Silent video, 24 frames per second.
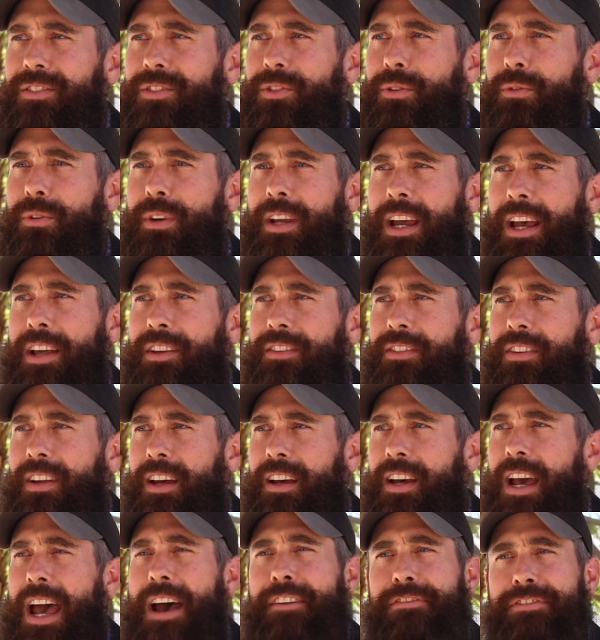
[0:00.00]
truly has
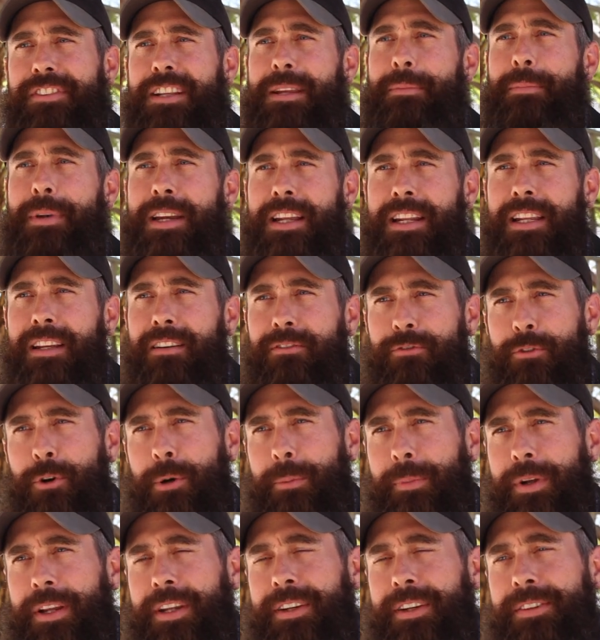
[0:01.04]
hefty meaning for
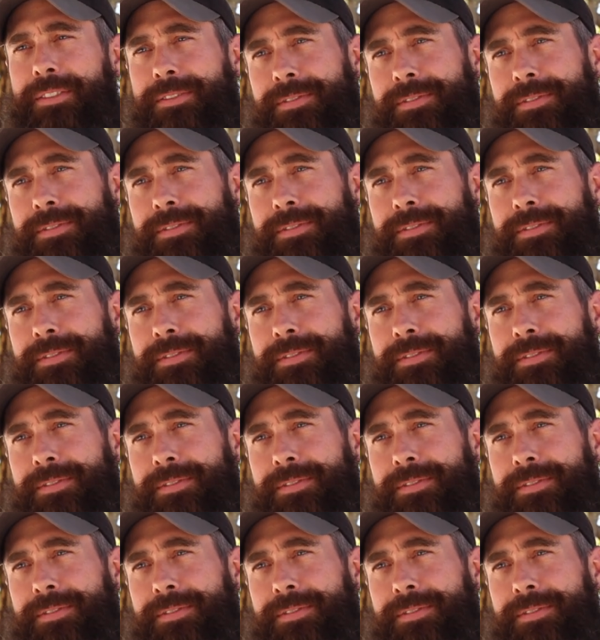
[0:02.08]
me.